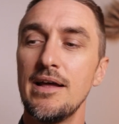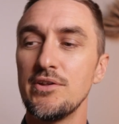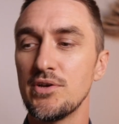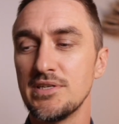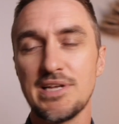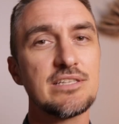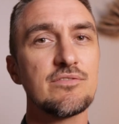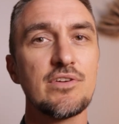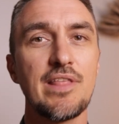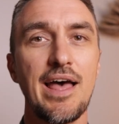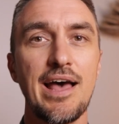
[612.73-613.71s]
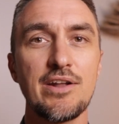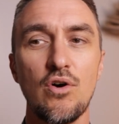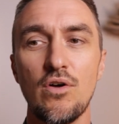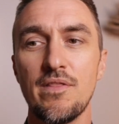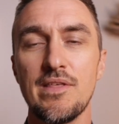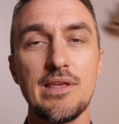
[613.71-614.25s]
and you can test for that
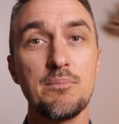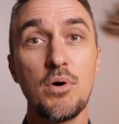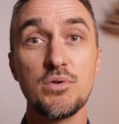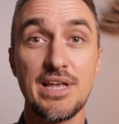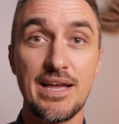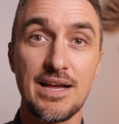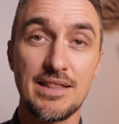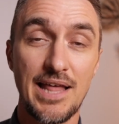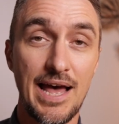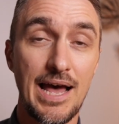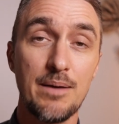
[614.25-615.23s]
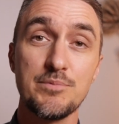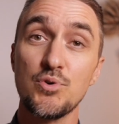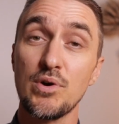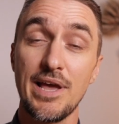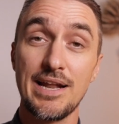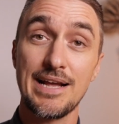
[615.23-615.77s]
on the Mosaic Labs
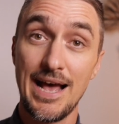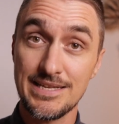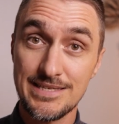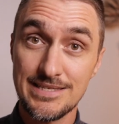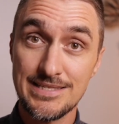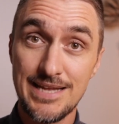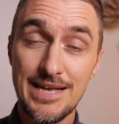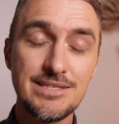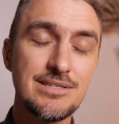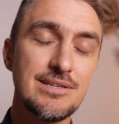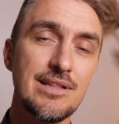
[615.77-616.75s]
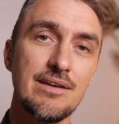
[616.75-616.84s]
organic acids test,